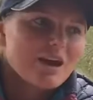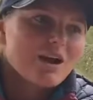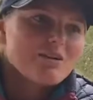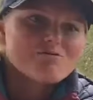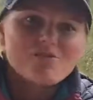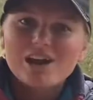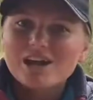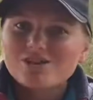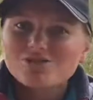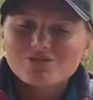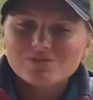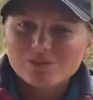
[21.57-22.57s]
a
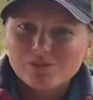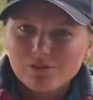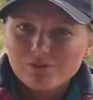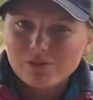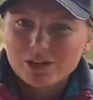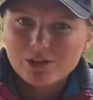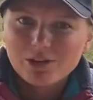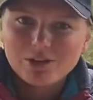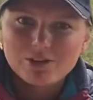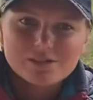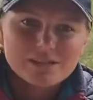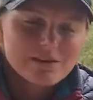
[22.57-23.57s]
range of different
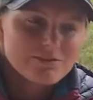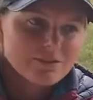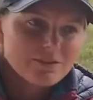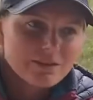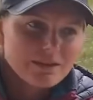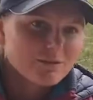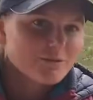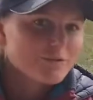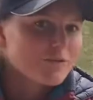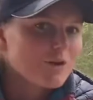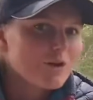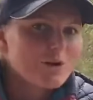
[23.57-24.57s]
videos, everything
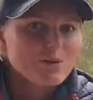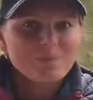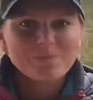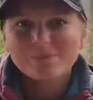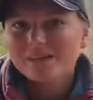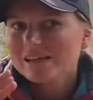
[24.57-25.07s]
from